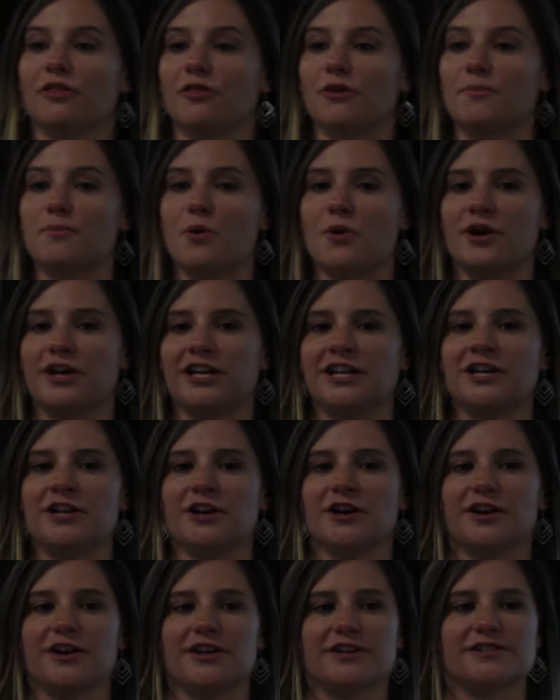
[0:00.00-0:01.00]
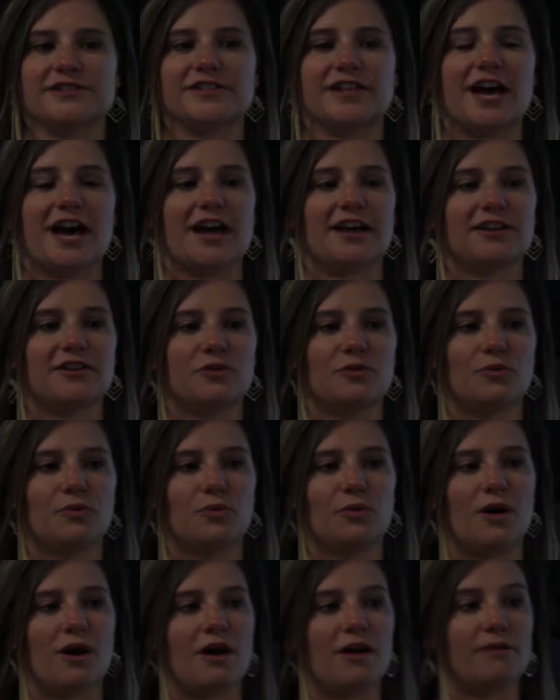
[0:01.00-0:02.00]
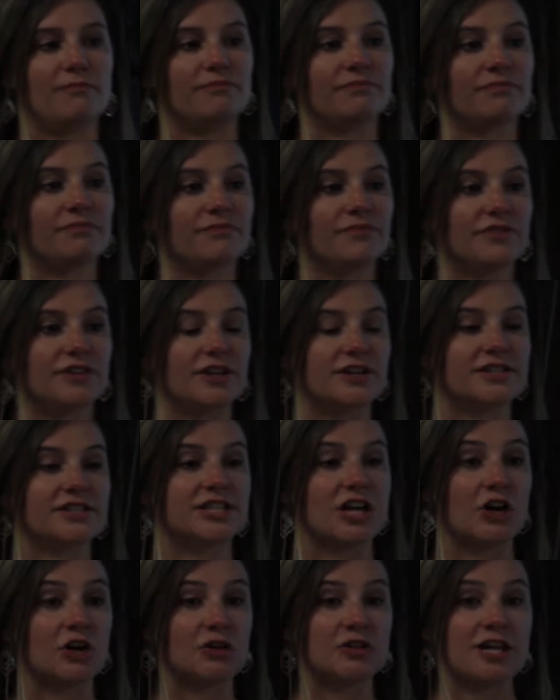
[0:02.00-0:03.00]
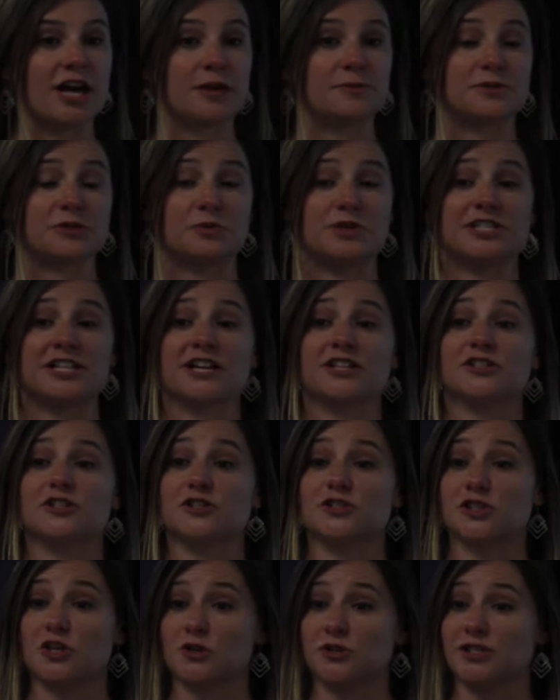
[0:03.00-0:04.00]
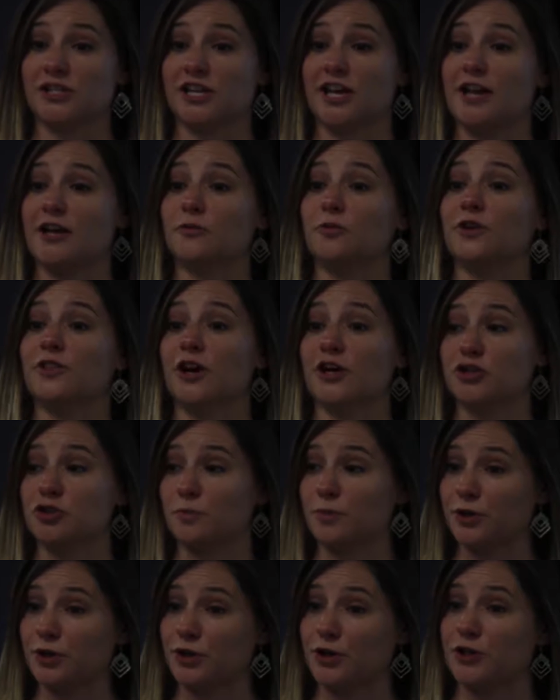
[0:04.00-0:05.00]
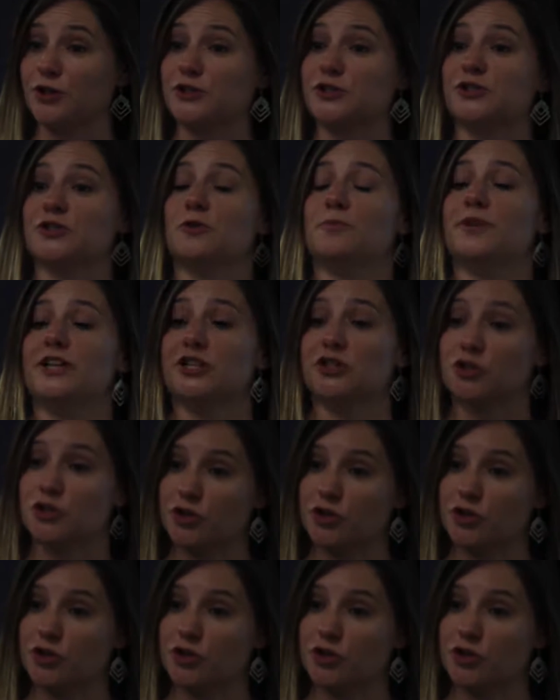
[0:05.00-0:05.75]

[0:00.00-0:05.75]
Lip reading: the point here is that the stereotypes that we tend to associate with entrepreneurs, so being